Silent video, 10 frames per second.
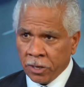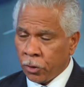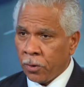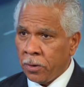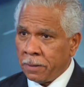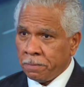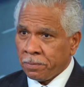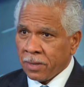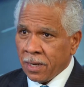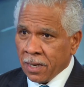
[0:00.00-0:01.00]
Why is it different when
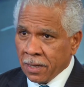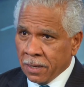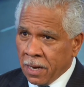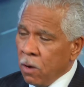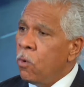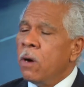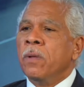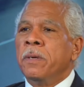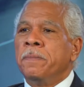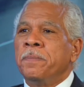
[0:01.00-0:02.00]
you're president? And by the
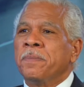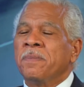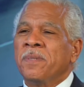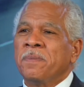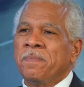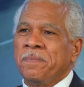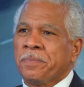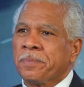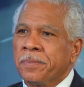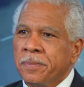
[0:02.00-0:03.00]
way, what's the role of the
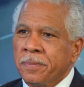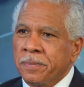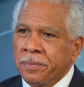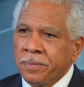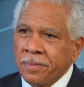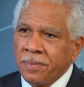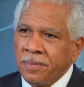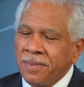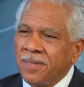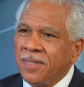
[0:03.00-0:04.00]
NAACP
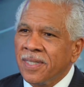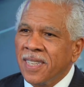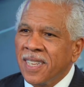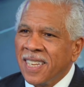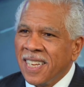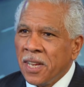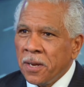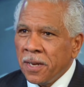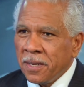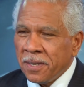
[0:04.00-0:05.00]
in
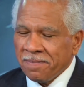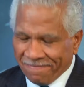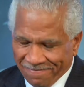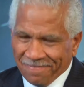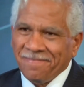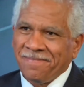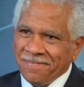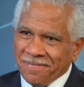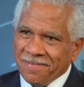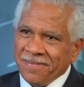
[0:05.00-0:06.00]
helping this administration, which
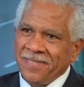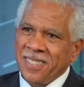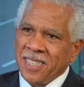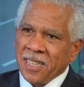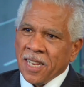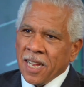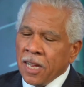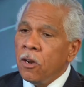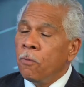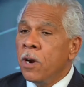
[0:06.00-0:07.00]
means this country? Go ahead.
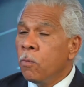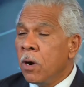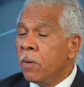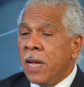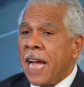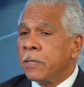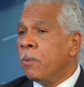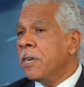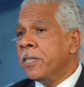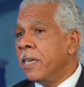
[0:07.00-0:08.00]
No, very well. As
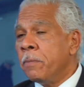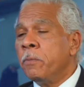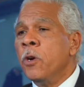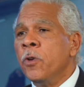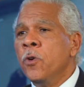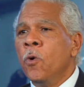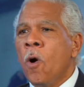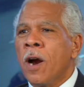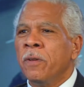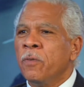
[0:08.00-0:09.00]
president, you
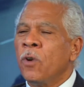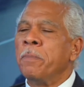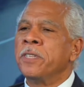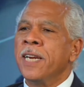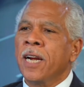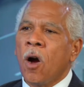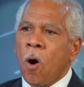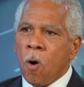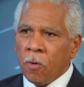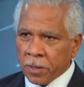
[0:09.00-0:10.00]
are representing
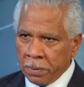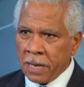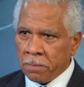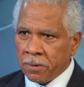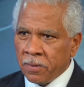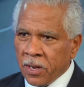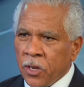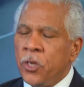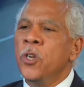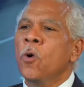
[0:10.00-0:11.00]
all the people.
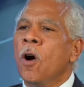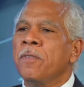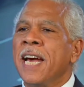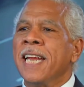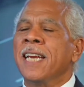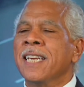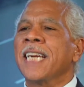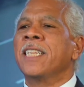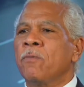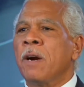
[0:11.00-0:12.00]
You are that
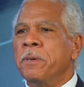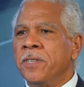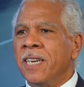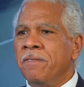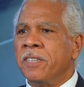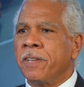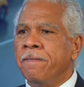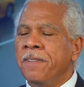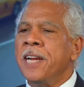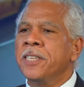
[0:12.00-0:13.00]
elected representative that's the
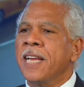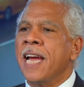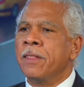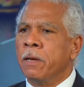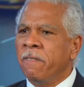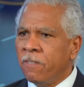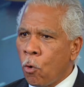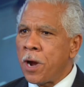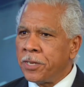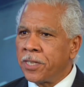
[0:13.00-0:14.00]
face and the
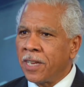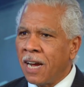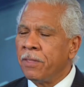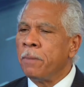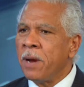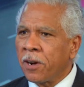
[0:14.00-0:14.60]
voice of the American.